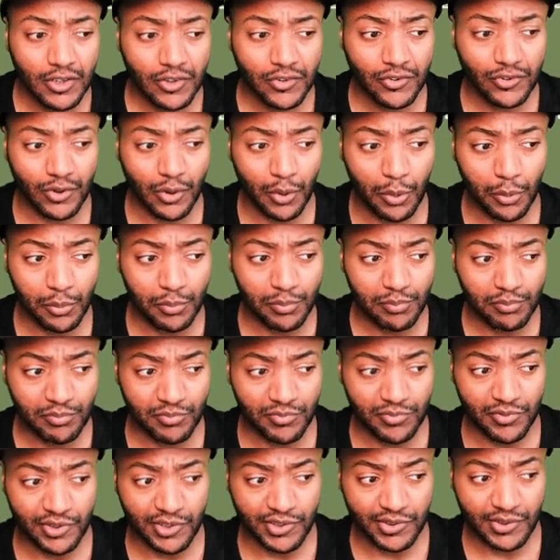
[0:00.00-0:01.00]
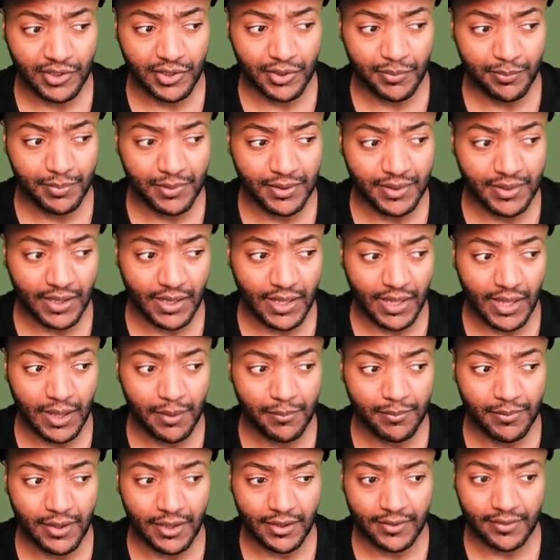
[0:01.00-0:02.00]
So this could be the
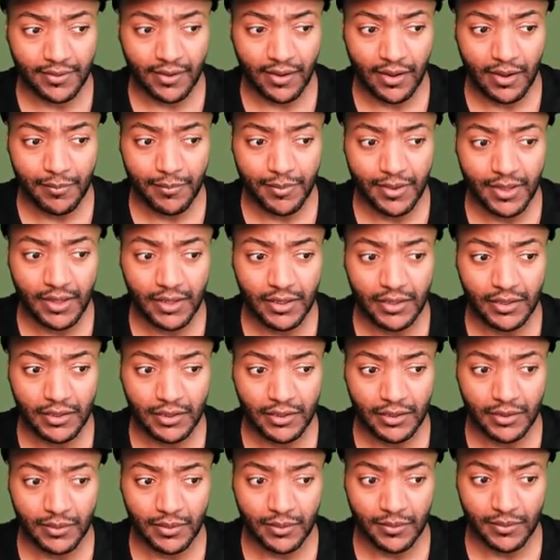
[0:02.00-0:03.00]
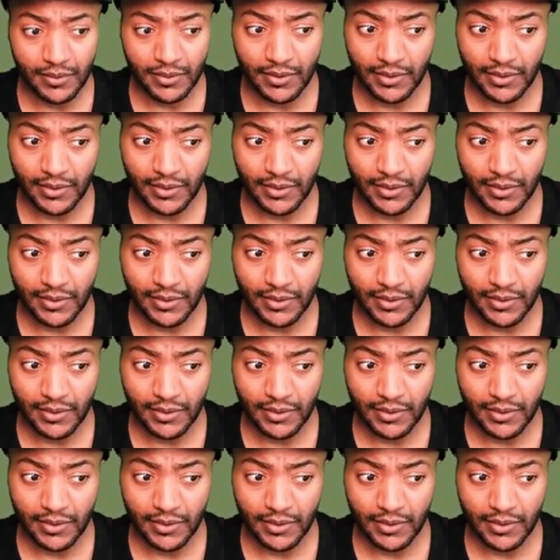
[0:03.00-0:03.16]
game that Tom Heaton could